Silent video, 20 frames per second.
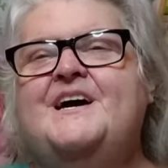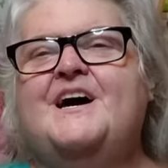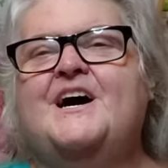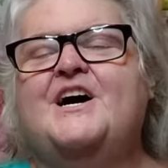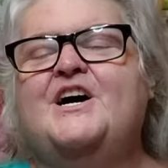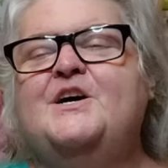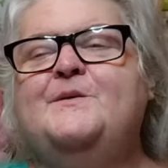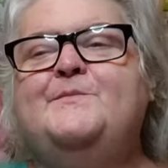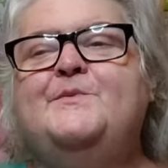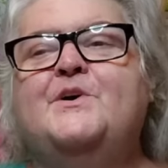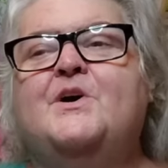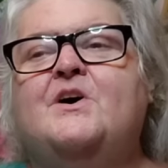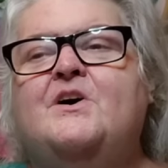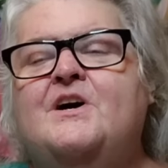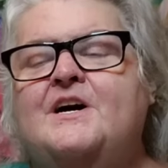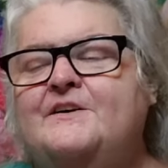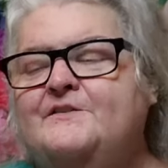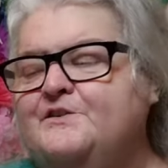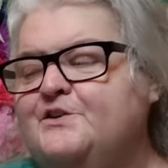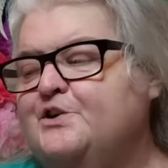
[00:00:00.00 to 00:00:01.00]
I hope you're all
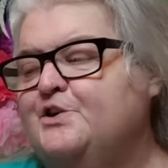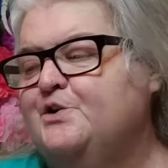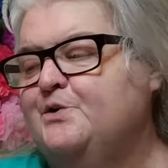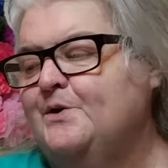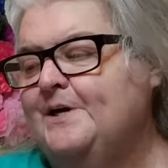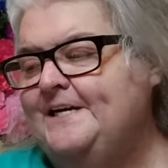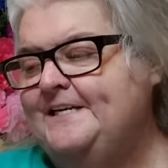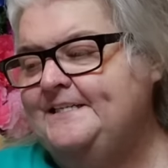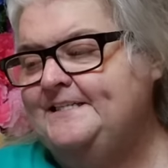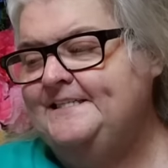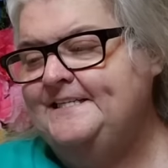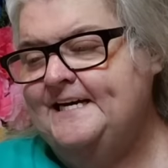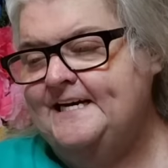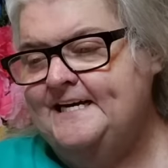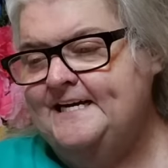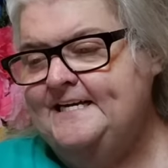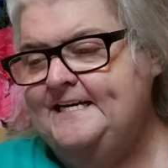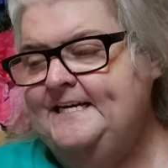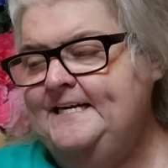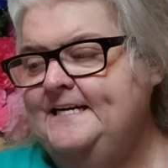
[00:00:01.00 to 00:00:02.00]
having a great
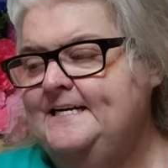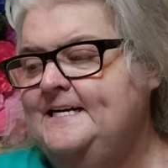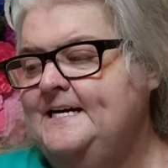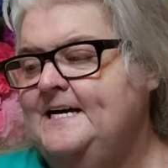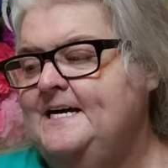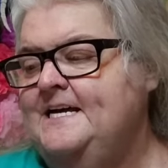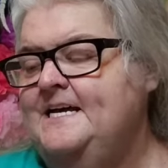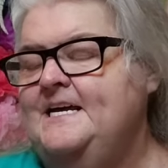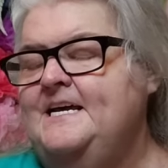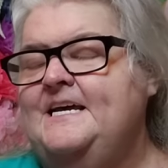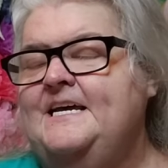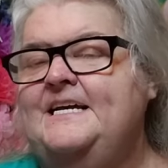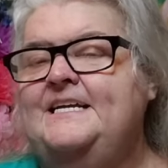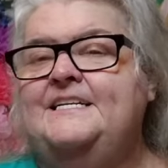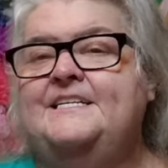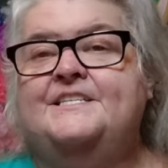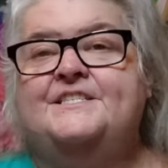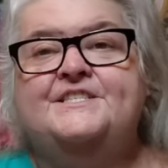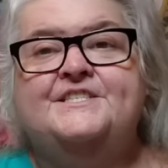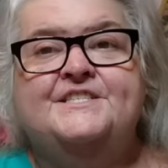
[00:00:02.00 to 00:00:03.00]
day. It
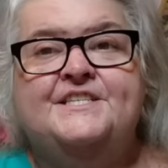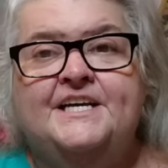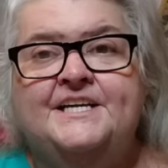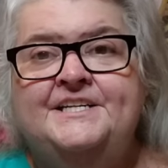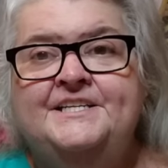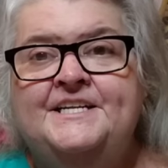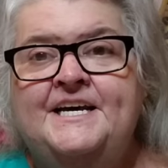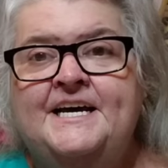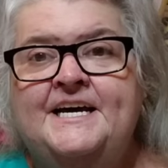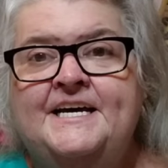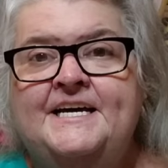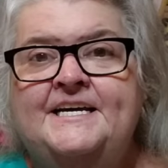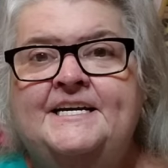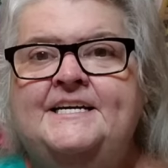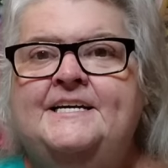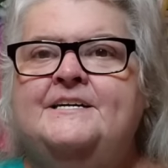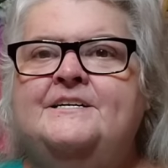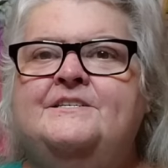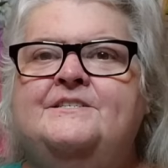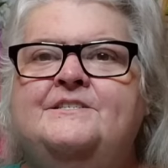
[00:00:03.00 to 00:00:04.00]
is
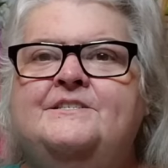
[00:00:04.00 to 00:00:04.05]
Sunday.